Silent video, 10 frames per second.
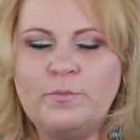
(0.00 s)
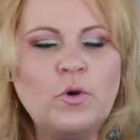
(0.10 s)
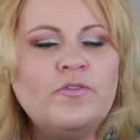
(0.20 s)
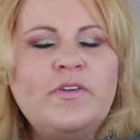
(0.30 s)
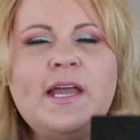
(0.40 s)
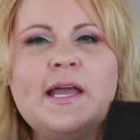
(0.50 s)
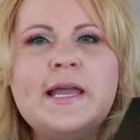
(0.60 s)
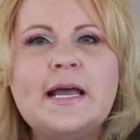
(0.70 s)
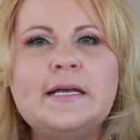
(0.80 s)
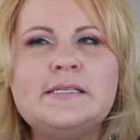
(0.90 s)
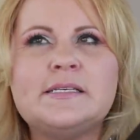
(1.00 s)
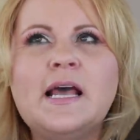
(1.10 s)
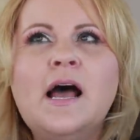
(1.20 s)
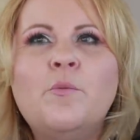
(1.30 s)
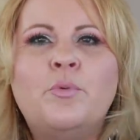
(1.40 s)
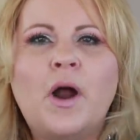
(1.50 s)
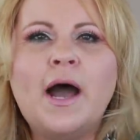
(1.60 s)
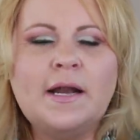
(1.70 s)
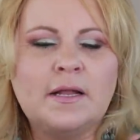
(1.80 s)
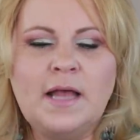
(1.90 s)
Morphe has
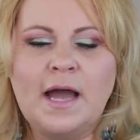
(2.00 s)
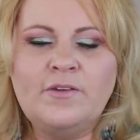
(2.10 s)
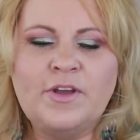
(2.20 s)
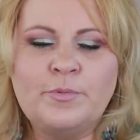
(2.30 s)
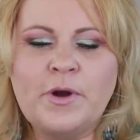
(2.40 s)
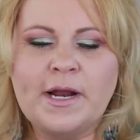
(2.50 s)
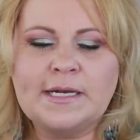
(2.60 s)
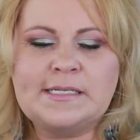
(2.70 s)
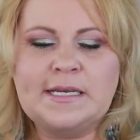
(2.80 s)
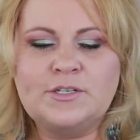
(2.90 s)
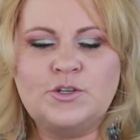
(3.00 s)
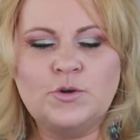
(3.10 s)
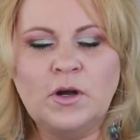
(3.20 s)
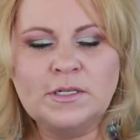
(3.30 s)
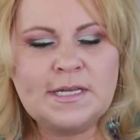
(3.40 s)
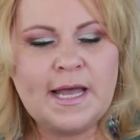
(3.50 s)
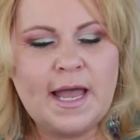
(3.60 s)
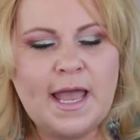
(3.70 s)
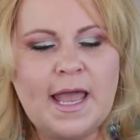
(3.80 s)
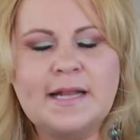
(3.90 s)
brought a lot of their products into
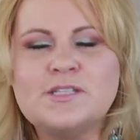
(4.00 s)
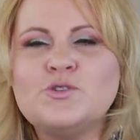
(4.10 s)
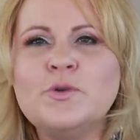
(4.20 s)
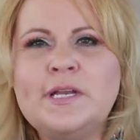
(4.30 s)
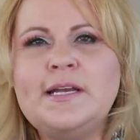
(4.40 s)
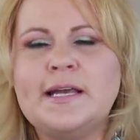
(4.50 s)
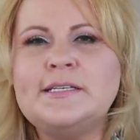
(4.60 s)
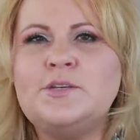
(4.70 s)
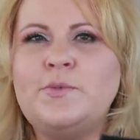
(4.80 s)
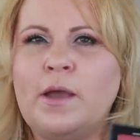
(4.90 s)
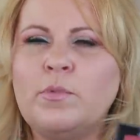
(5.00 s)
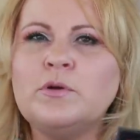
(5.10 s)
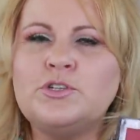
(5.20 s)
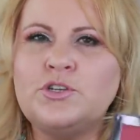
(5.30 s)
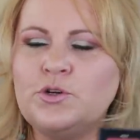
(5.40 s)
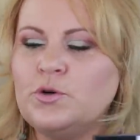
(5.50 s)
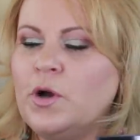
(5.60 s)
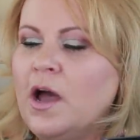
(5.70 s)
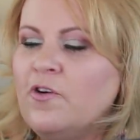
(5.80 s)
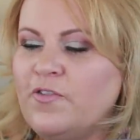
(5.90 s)
Ulta and it's really nice to be able to
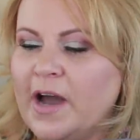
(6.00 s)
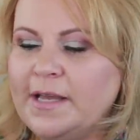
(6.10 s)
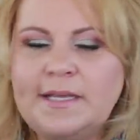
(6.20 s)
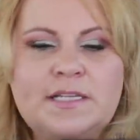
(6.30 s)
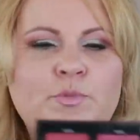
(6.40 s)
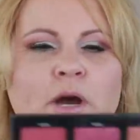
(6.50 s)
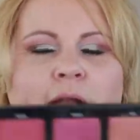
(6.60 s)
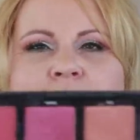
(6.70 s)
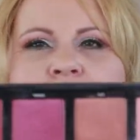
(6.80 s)
find these products.